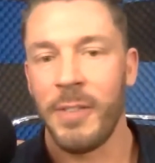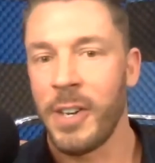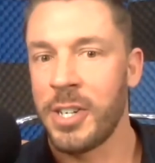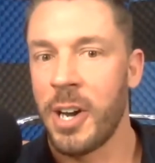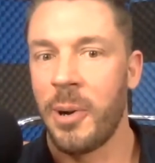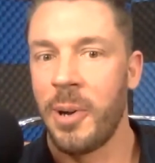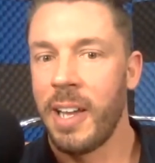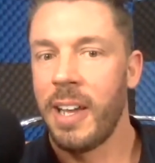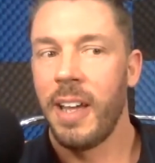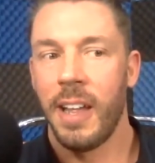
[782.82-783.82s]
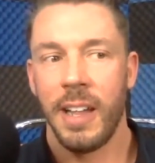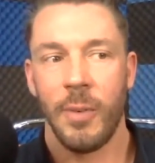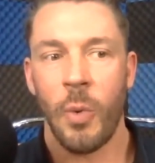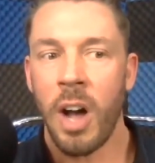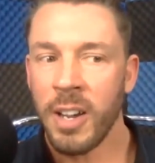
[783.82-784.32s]
T V show.
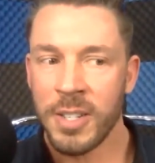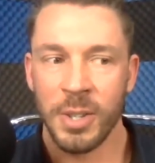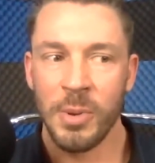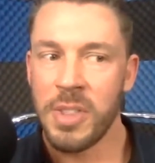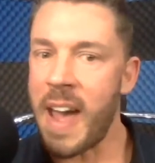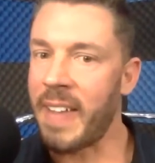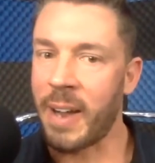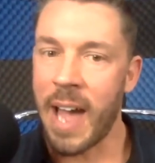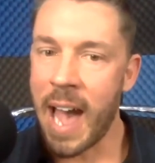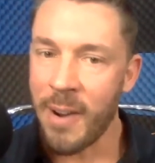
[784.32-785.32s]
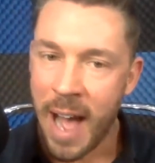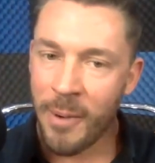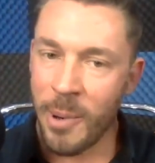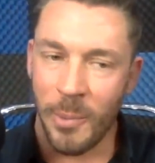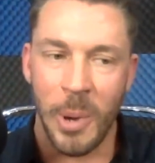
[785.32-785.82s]
Walk right. Through that, like how
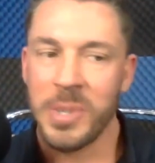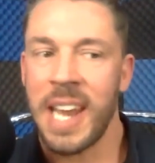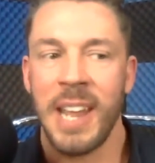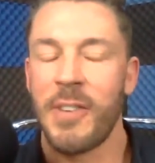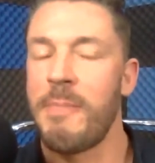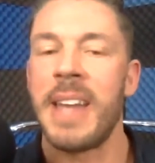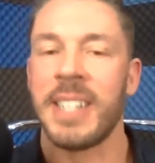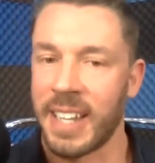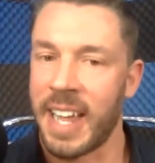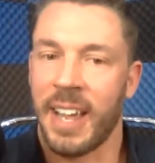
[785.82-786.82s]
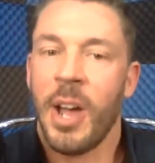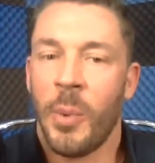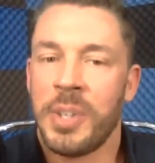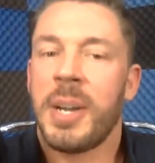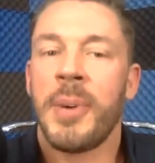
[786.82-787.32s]
how what was that even mentally? Like
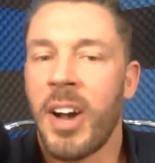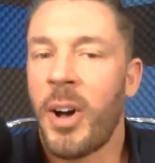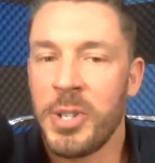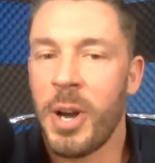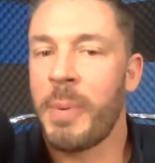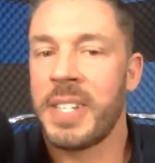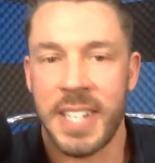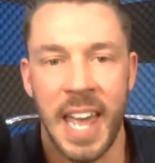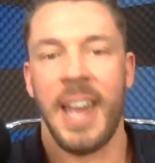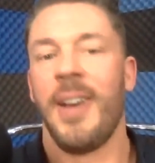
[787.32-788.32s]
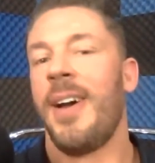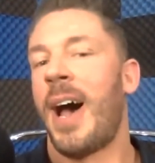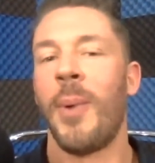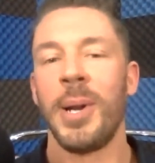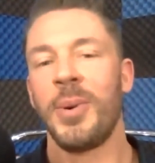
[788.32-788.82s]
when someone calls you up and says, "Hey,
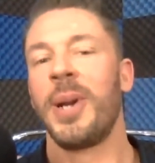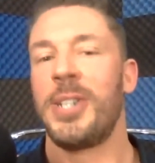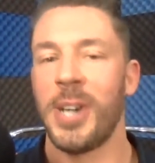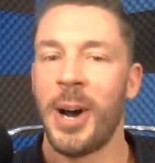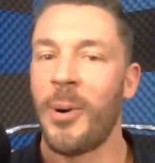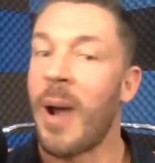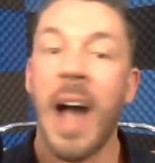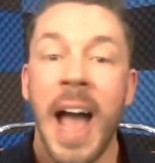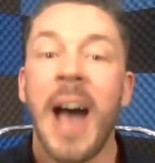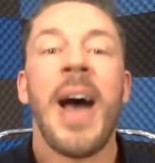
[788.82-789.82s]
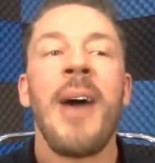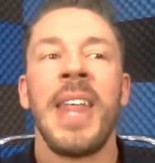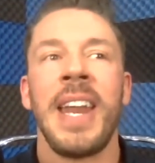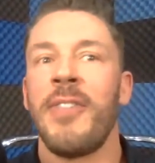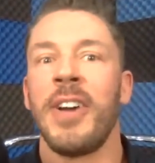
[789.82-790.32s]
I want you on a show," or how how, how
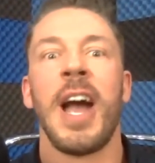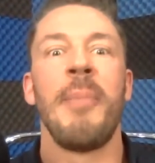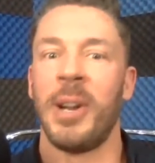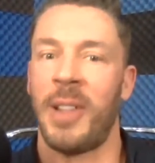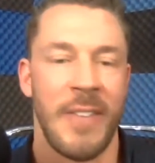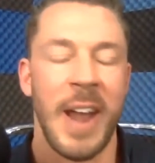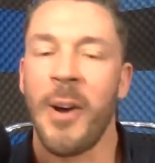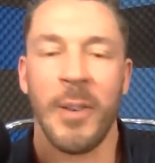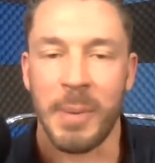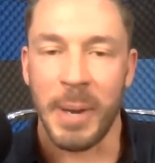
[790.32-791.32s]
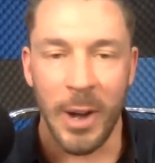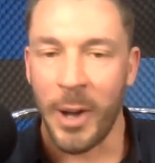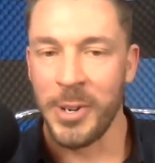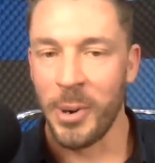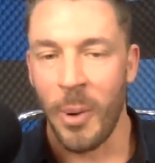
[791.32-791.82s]
did that even come into your life? I don't know if somebody
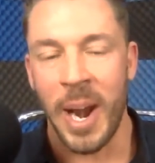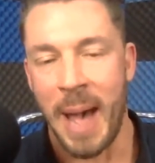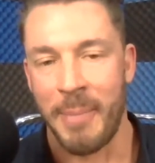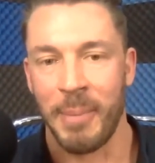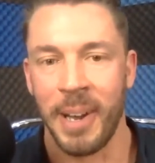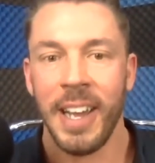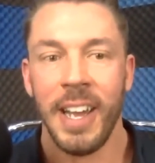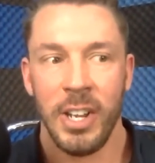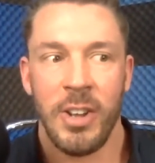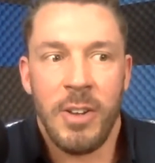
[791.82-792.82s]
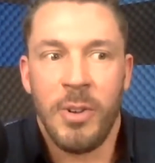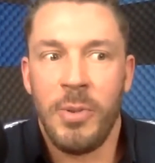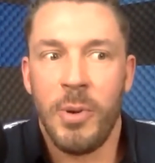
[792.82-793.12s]
called you or what happened, but you you